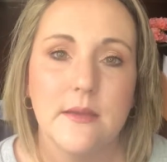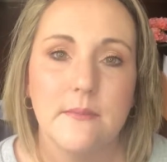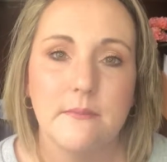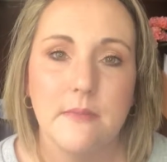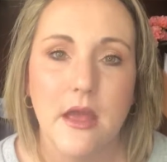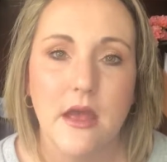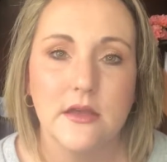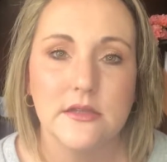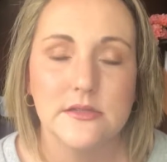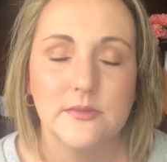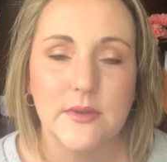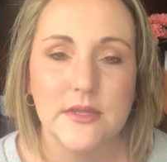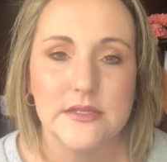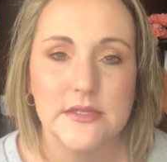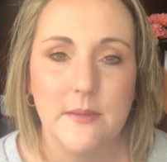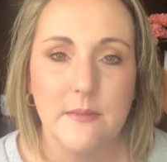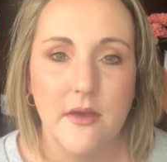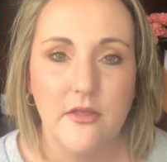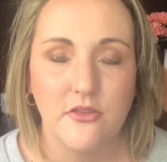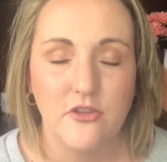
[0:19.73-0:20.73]
mails once
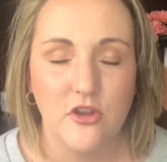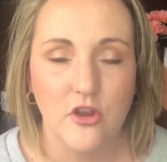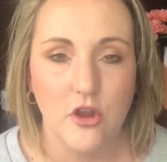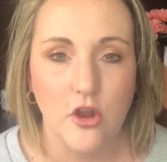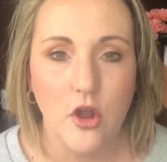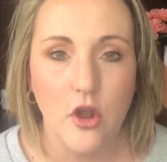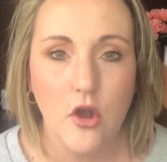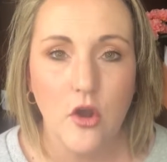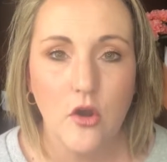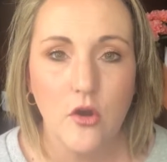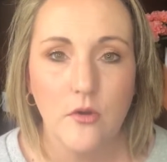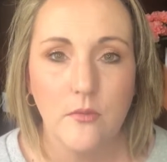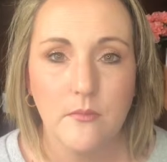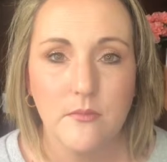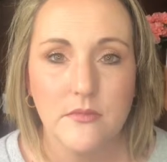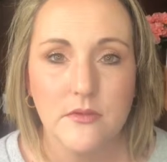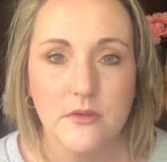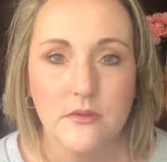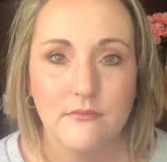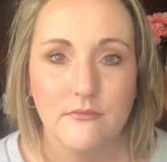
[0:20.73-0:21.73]
a month to your
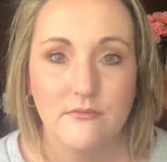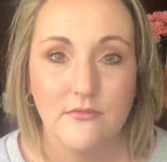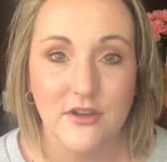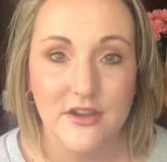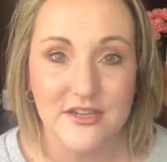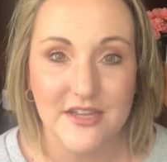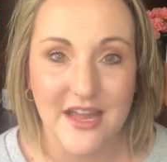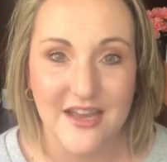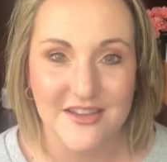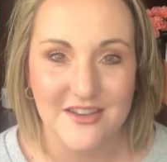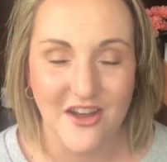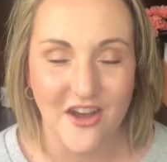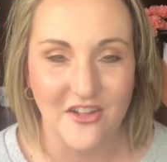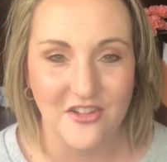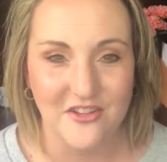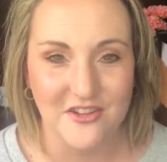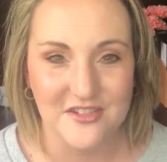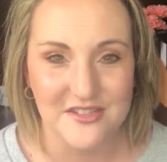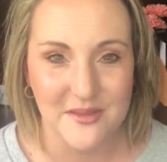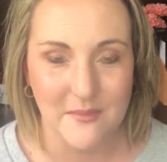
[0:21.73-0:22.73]
home for
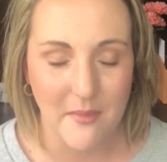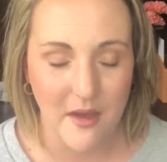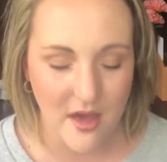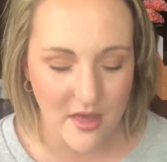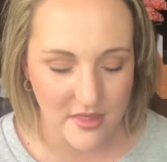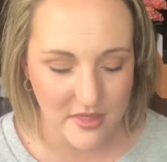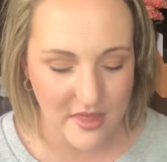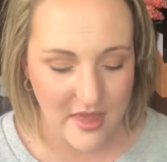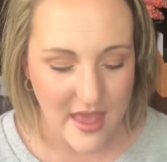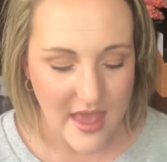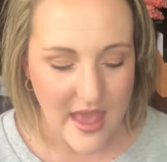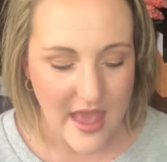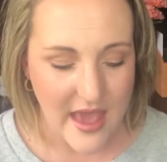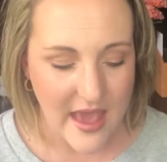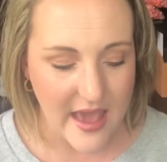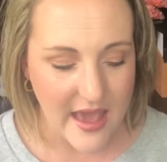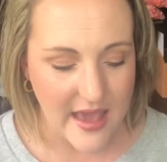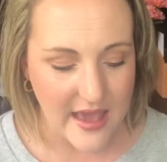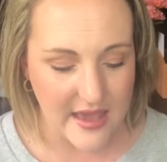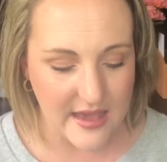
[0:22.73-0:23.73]
$10 a month.
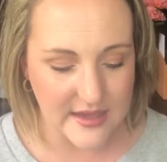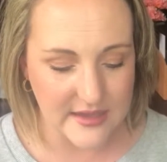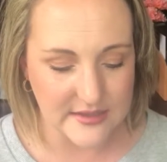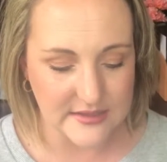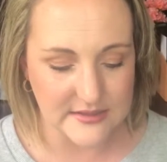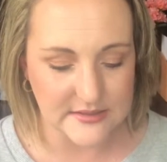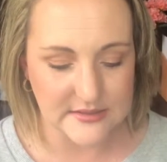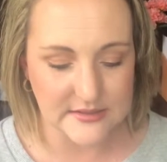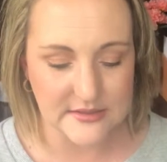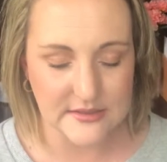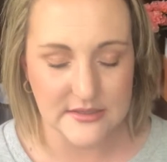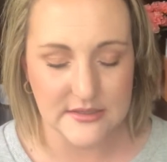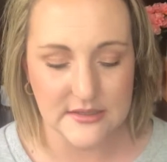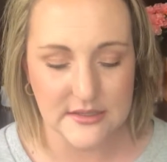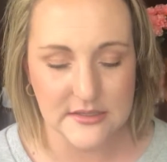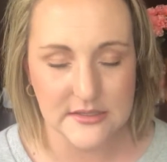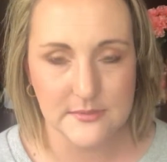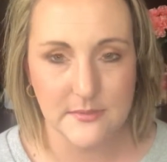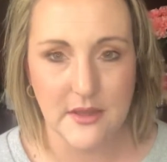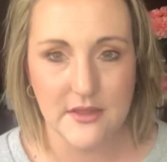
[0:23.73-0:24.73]
And
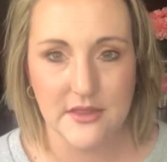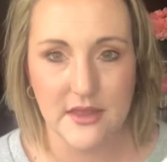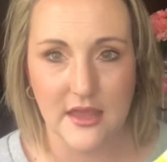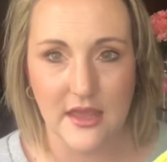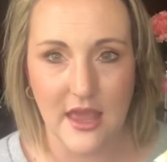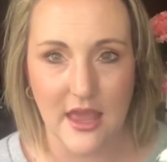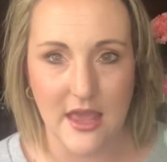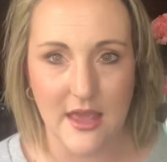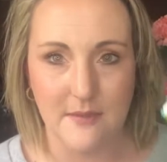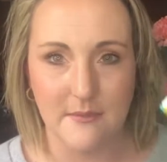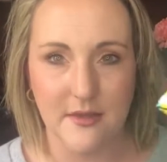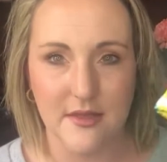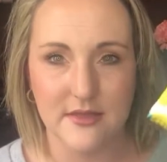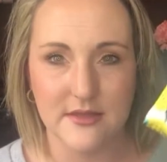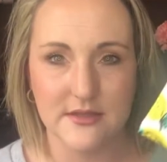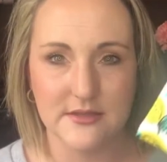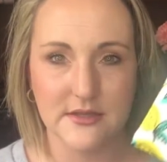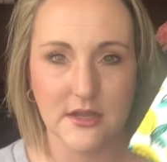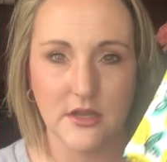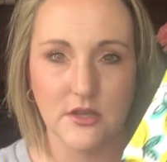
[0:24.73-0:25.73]
this month it came in
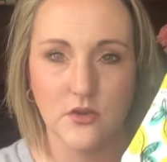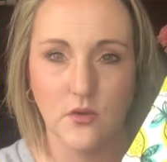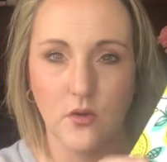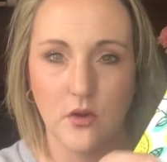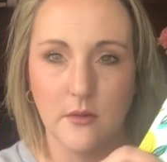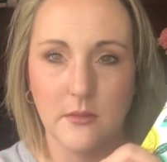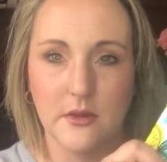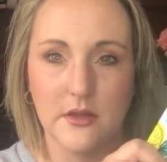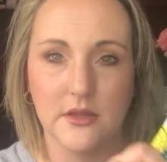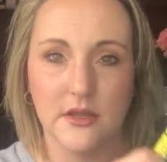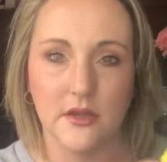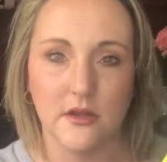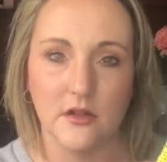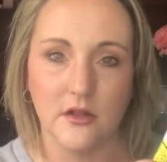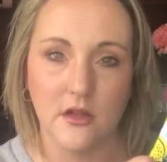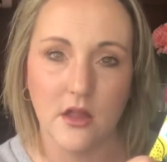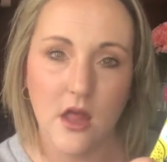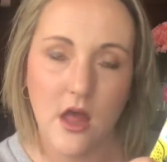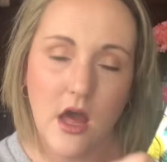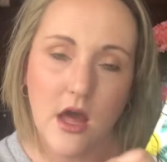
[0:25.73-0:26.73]
this adorable
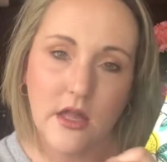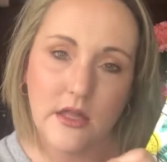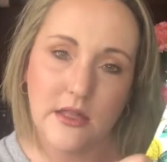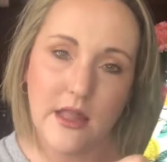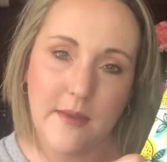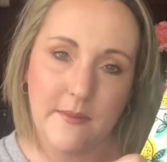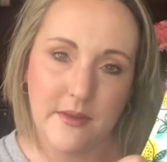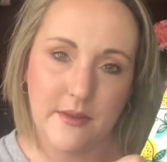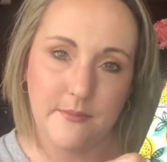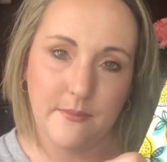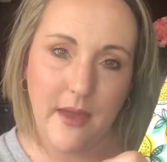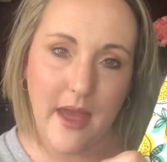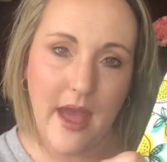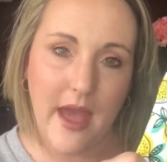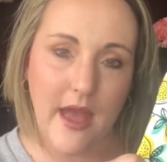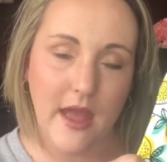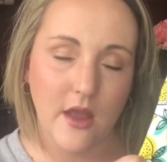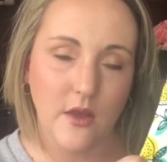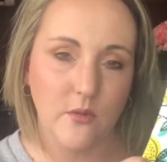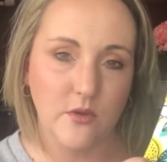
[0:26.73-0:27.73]
little lemon
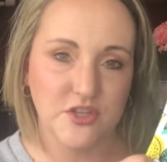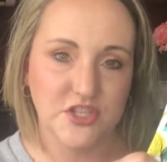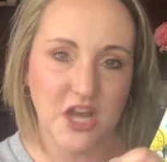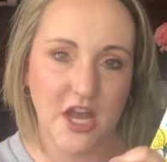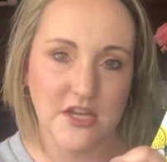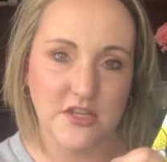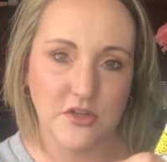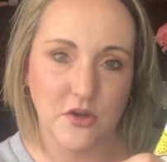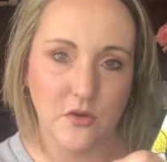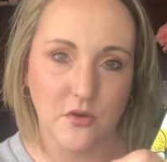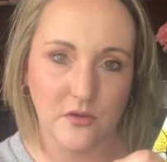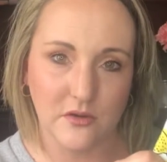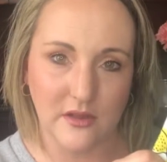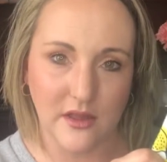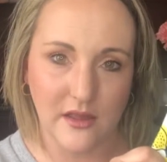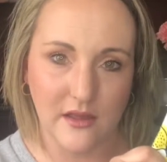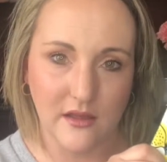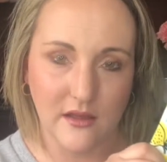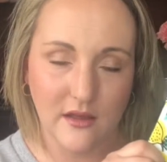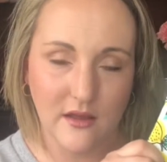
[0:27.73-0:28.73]
bag, which I
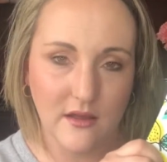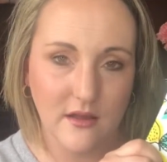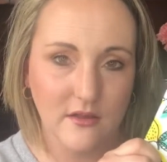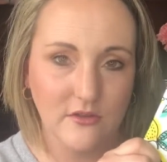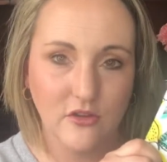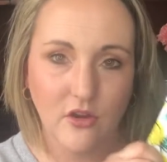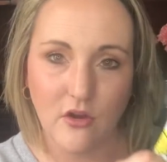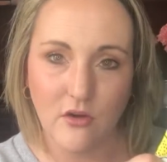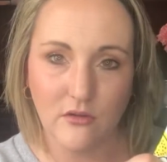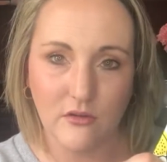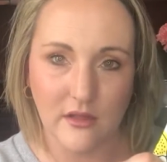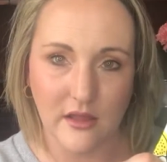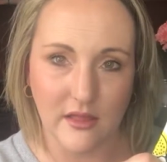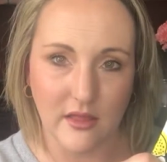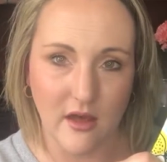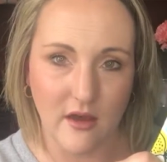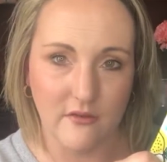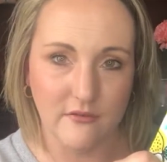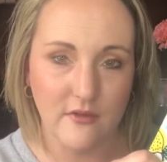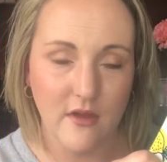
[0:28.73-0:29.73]
totally
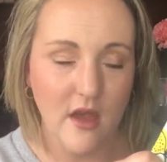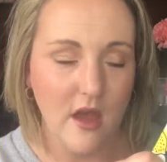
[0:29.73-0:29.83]
love.